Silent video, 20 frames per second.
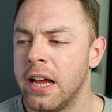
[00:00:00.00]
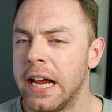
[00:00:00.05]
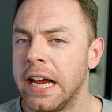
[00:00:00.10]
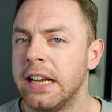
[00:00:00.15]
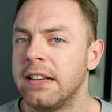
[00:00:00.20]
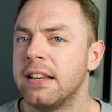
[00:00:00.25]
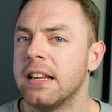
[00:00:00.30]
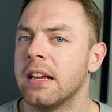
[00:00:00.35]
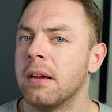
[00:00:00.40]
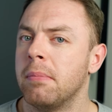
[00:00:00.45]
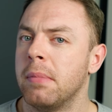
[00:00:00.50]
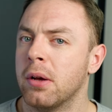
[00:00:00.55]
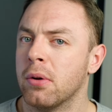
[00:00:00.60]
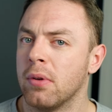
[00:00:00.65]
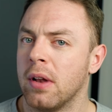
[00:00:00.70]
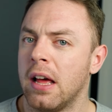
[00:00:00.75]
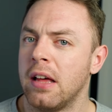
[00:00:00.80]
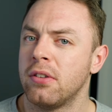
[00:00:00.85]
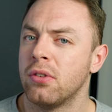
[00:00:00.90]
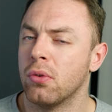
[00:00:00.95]
Eating a
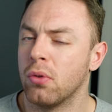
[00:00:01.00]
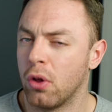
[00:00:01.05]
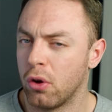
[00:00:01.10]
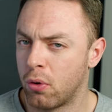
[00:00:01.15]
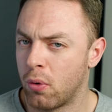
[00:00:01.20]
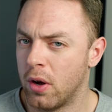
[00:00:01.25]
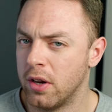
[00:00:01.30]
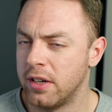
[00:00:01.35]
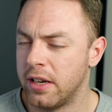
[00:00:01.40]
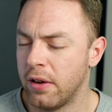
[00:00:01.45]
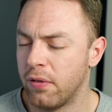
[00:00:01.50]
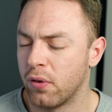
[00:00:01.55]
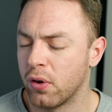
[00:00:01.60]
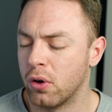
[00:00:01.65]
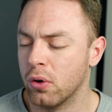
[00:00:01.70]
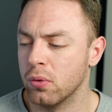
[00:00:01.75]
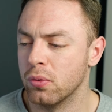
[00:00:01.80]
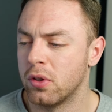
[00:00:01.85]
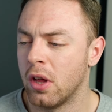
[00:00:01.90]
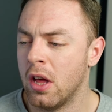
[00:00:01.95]
meal less, although quite
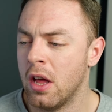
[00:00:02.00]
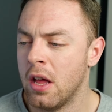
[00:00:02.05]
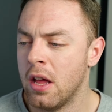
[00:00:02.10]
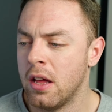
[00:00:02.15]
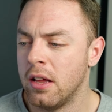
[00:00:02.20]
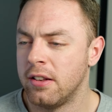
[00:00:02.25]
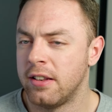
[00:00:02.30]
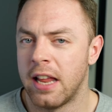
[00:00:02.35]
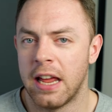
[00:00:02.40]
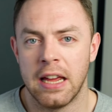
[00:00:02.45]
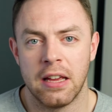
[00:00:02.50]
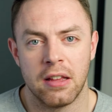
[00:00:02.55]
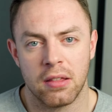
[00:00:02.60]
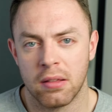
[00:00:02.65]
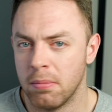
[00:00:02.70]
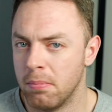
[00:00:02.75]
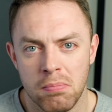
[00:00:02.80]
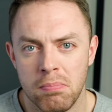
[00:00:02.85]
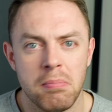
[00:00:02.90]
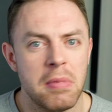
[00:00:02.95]
difficult,
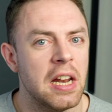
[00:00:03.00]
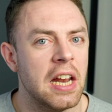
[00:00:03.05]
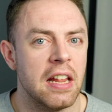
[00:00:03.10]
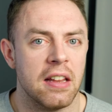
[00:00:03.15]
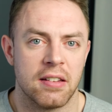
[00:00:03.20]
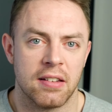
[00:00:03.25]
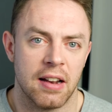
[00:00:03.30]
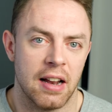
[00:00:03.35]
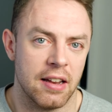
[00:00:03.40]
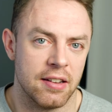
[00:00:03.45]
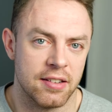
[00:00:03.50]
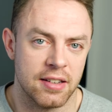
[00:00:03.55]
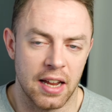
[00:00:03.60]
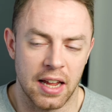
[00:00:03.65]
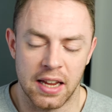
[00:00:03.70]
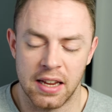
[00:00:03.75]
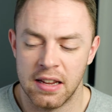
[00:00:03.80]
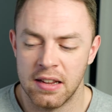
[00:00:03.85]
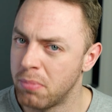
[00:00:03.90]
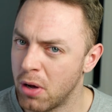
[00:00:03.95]
takes minutes, let's
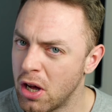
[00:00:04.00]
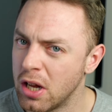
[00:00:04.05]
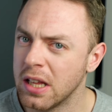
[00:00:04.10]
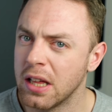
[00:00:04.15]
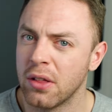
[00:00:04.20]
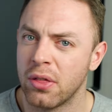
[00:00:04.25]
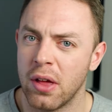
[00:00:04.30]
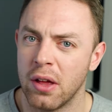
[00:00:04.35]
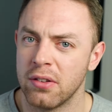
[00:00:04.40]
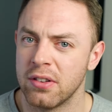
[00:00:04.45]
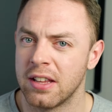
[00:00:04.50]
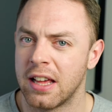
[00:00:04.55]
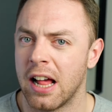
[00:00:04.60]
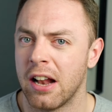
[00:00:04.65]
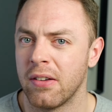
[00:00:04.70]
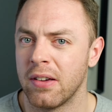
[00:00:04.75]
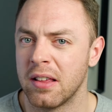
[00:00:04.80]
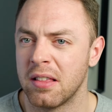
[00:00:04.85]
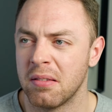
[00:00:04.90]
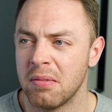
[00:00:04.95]
say. Burning 1,000
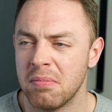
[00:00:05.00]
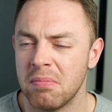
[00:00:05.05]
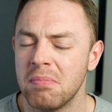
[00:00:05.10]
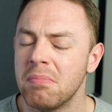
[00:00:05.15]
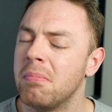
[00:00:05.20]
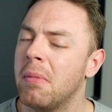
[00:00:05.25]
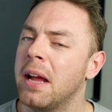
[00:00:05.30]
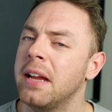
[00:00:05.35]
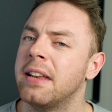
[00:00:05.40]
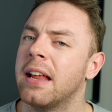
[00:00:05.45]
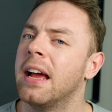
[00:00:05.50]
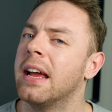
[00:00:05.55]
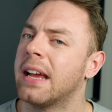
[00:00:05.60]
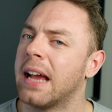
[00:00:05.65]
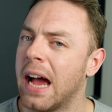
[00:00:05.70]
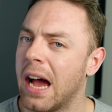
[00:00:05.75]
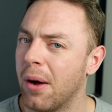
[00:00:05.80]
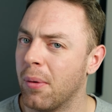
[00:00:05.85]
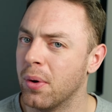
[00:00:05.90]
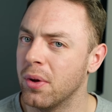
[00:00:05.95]
calories may
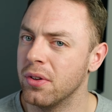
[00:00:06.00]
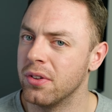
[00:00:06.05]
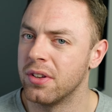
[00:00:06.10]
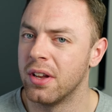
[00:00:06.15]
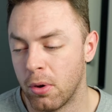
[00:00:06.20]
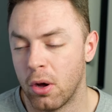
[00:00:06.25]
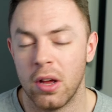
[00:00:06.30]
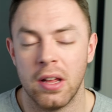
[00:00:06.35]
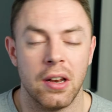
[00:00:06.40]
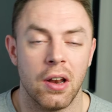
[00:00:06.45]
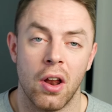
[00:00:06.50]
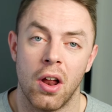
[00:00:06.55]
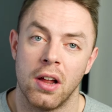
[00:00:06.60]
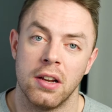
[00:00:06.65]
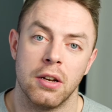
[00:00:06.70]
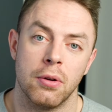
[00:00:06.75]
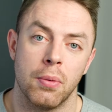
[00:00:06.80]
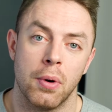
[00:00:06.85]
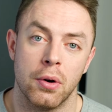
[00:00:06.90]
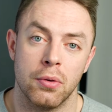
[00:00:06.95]
take hours, but in an
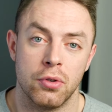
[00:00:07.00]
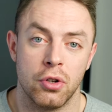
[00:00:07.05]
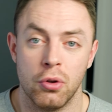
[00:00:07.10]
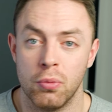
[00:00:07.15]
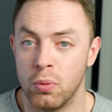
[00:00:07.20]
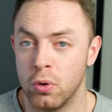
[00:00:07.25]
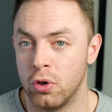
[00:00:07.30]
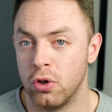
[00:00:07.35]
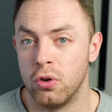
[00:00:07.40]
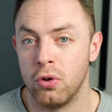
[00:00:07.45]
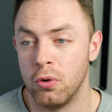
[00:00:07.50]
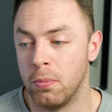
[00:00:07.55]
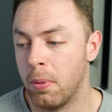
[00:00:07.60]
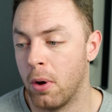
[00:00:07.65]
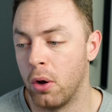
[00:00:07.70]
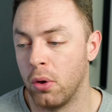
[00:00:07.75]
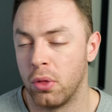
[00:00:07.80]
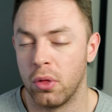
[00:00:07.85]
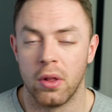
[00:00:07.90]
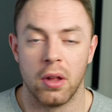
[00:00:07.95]
ideal world, you would do
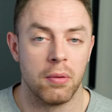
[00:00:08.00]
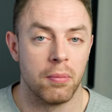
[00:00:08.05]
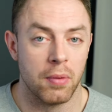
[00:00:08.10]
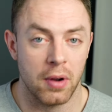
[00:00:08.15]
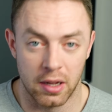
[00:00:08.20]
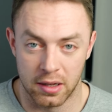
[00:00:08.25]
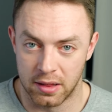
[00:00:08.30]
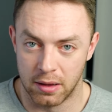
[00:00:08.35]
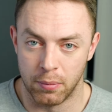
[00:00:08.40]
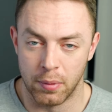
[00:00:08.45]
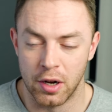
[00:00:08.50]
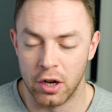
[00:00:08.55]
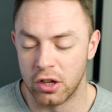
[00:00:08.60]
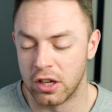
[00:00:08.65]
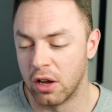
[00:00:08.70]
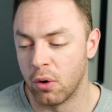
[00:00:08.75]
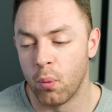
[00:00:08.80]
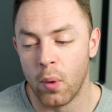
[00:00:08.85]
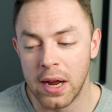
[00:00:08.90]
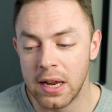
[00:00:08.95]
both. Like I said, when
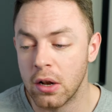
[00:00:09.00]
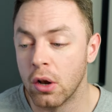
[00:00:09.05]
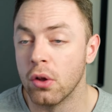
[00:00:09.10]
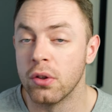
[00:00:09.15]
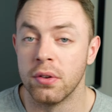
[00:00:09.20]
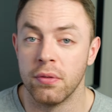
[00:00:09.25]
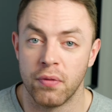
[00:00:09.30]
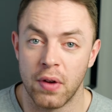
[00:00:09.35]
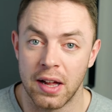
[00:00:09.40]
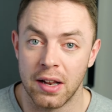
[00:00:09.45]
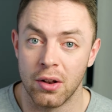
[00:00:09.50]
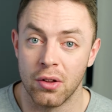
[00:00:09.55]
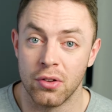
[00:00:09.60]
looking at weight loss and fat